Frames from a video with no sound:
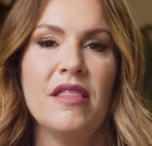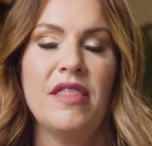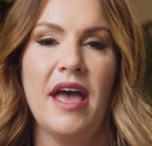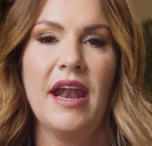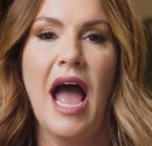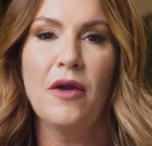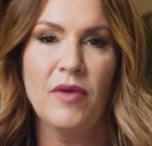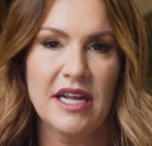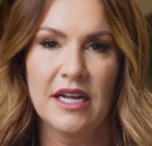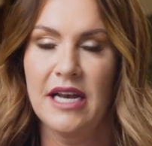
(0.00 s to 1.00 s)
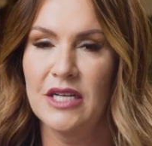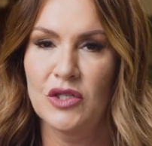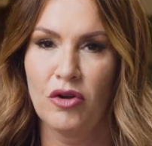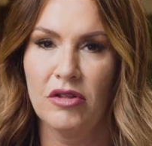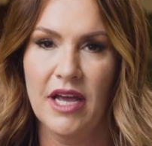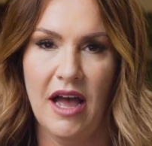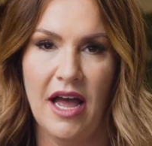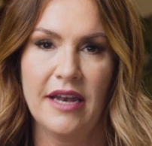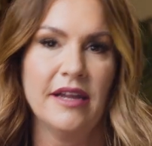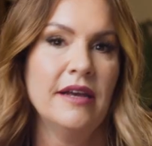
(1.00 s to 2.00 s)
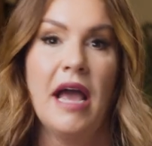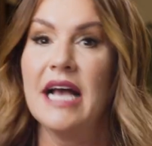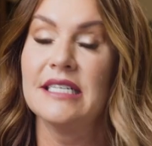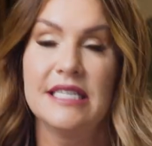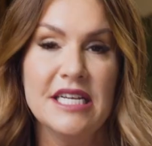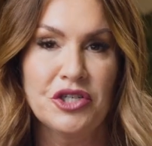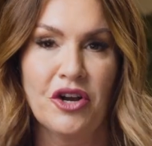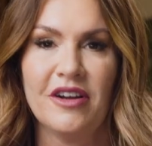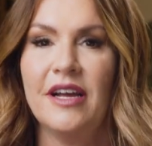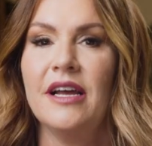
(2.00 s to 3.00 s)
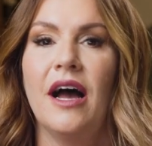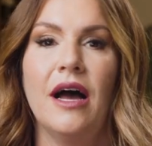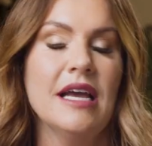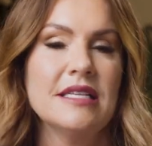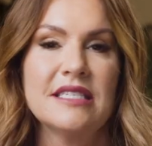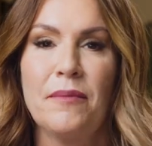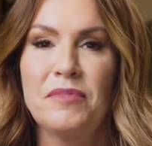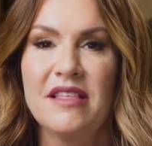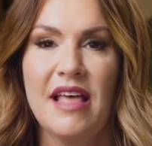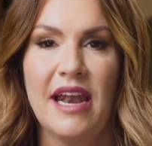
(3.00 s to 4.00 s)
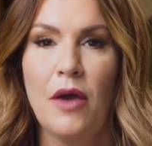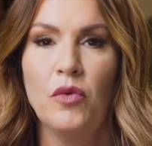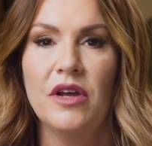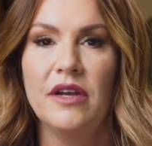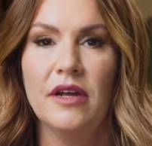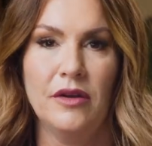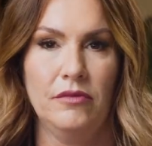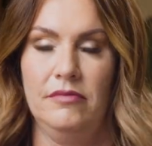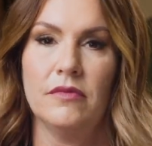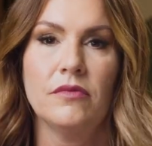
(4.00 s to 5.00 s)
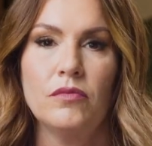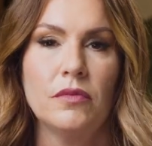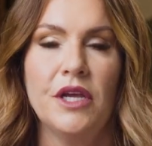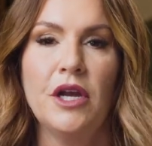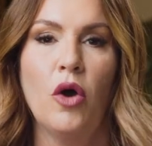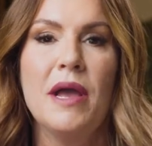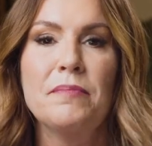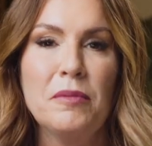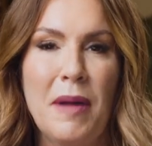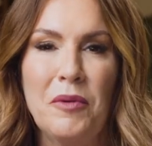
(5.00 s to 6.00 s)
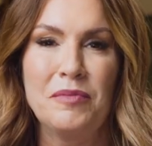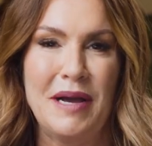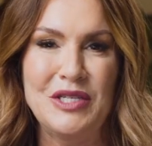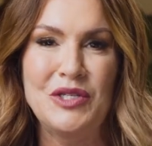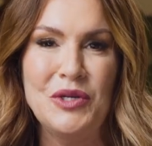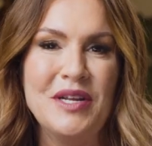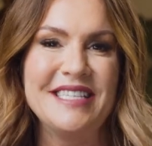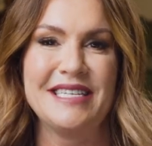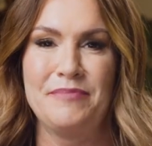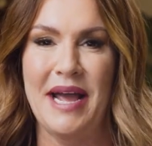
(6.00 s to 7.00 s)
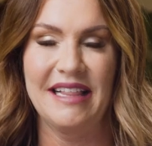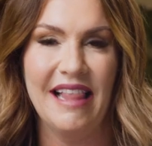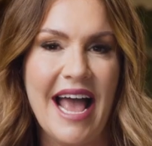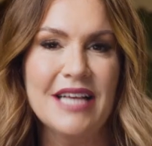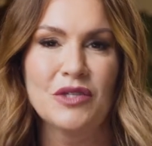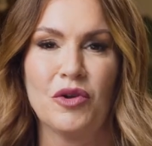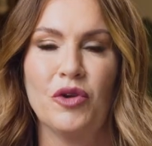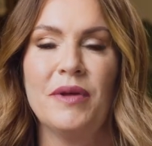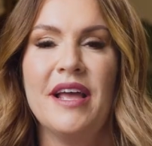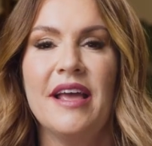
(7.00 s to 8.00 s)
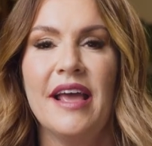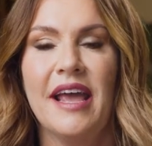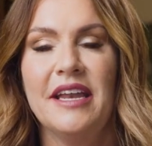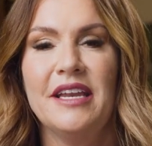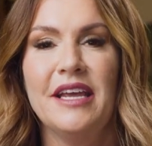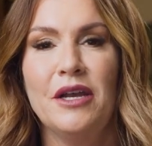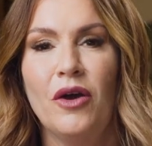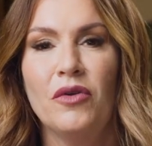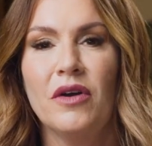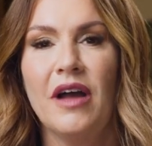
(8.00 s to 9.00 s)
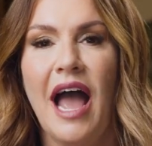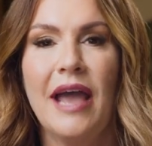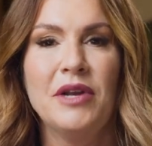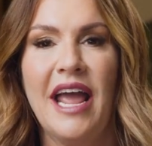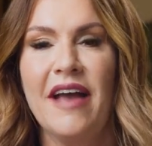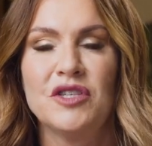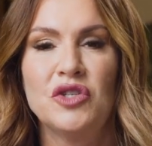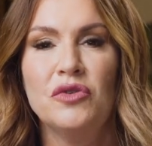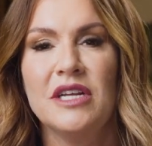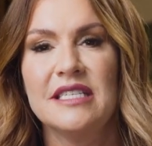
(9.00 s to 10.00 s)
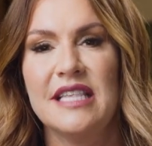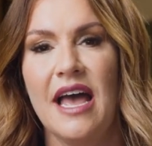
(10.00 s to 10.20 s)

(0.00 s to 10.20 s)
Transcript: that I recognized early on as a teacher. It's something that I would, implement with my students in my classroom. And, I would have students